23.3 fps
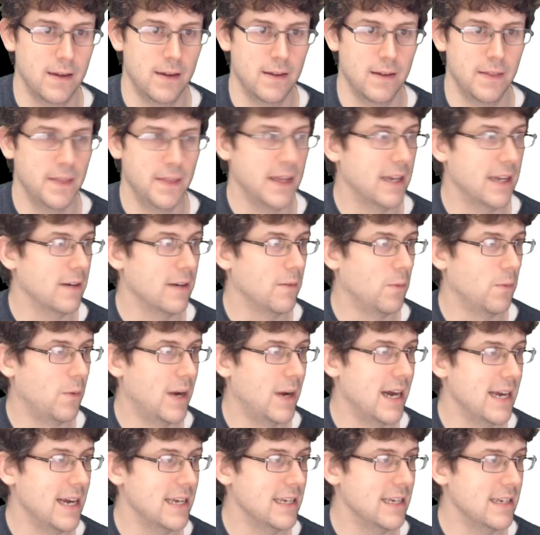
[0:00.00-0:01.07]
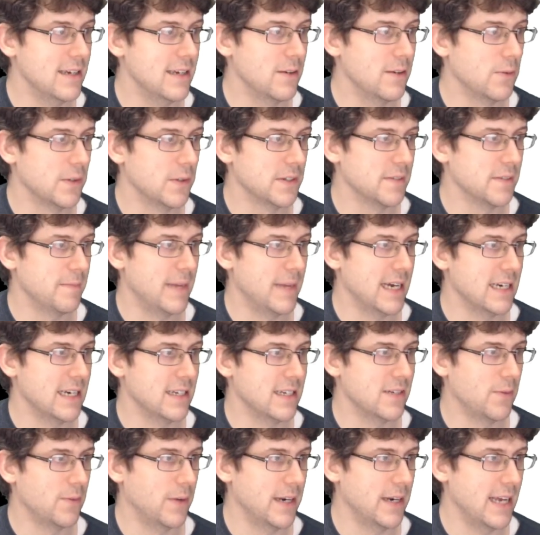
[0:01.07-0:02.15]
that y equals
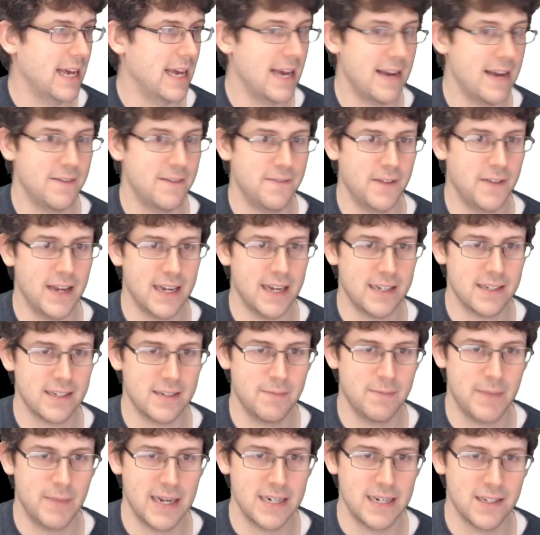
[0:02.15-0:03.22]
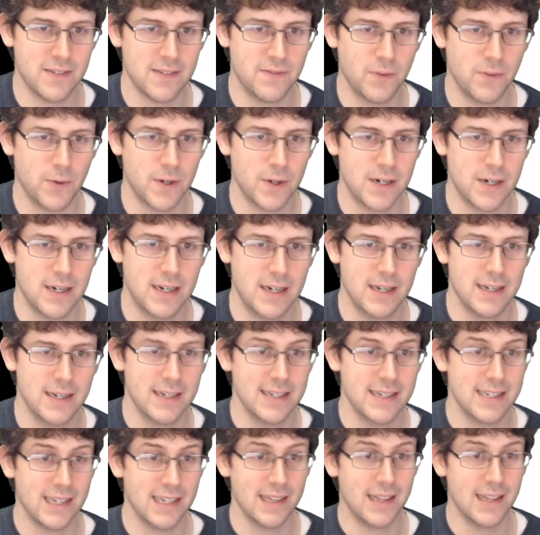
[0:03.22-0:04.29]
minus 1/2 x minus 4
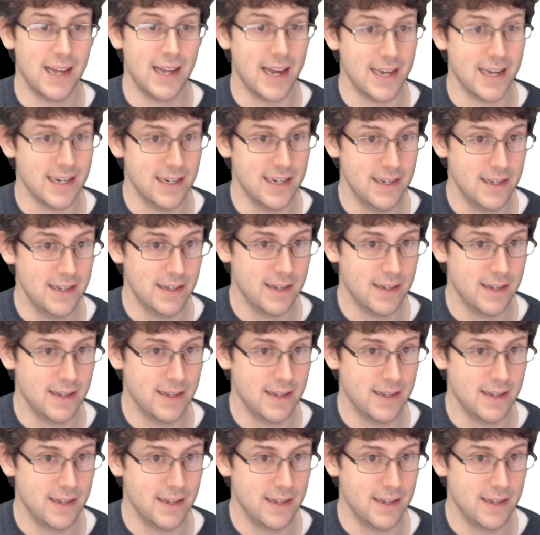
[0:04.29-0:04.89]
is a line.